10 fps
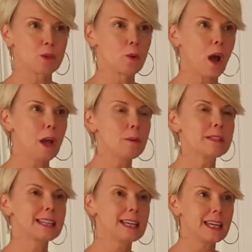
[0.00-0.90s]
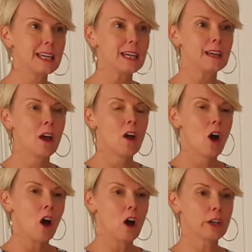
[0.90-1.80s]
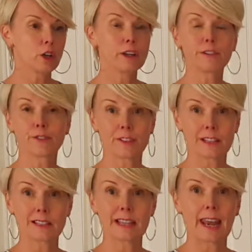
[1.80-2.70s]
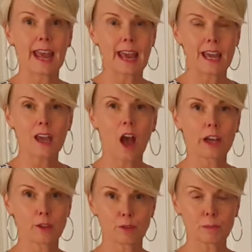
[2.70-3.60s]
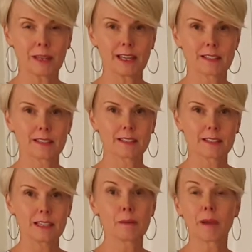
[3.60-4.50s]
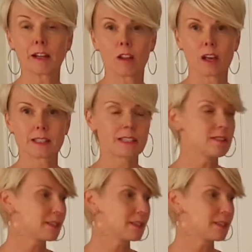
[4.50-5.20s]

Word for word: So I was key on looking for things that A, I could replace in my closet.